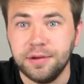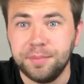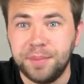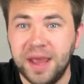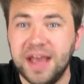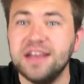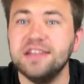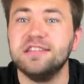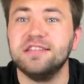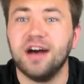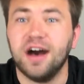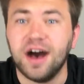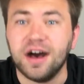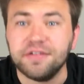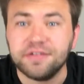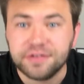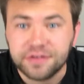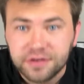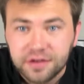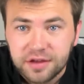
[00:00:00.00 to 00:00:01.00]
pays
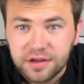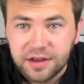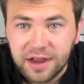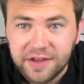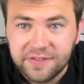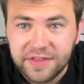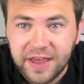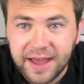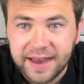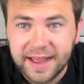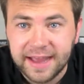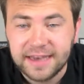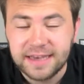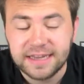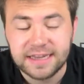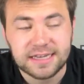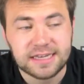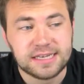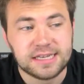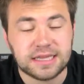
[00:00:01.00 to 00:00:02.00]
off, and that
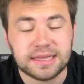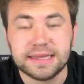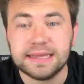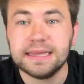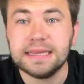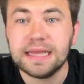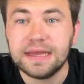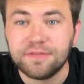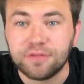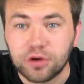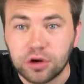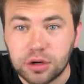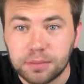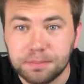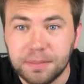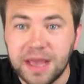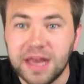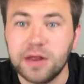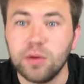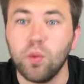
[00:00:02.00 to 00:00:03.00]
ending
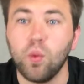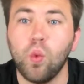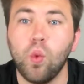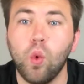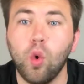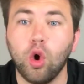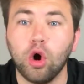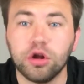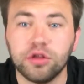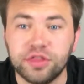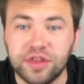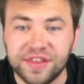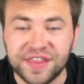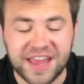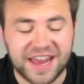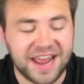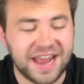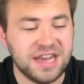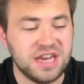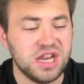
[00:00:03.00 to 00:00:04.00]
delivered, made it worth it.
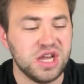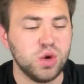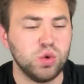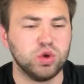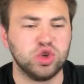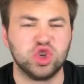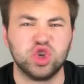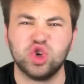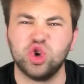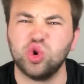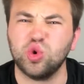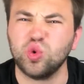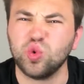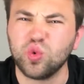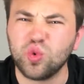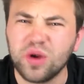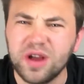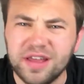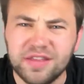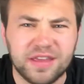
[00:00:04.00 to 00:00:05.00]
That ending was
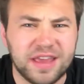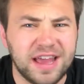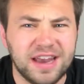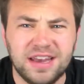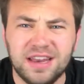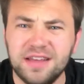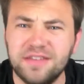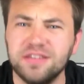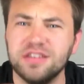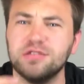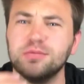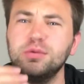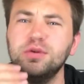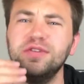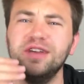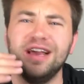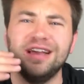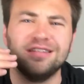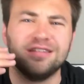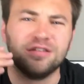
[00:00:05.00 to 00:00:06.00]
the ending of this
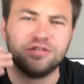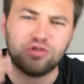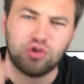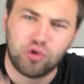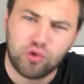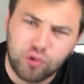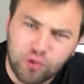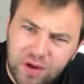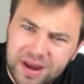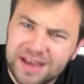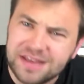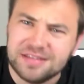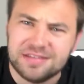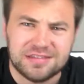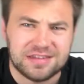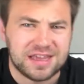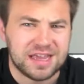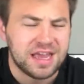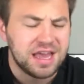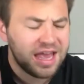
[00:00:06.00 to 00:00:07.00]
movie, guys, is
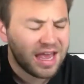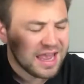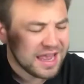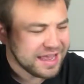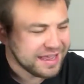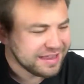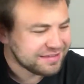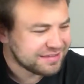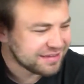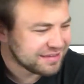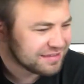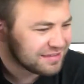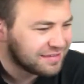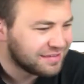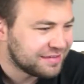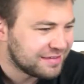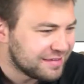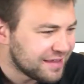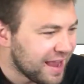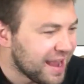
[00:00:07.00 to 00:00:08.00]
crazy. It's
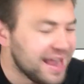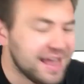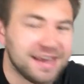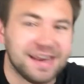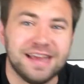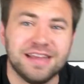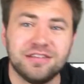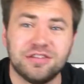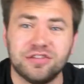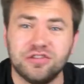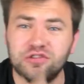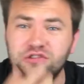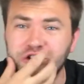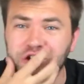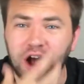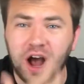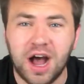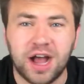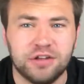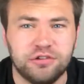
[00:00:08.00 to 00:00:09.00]
insane. It's
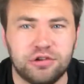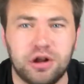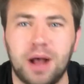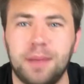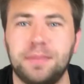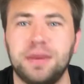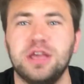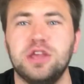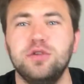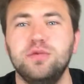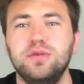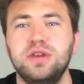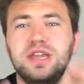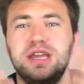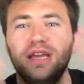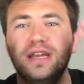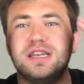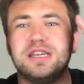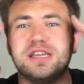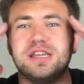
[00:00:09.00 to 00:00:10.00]
jaw-dropping. You
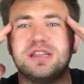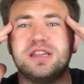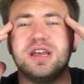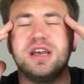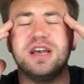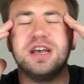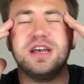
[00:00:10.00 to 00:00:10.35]
need to.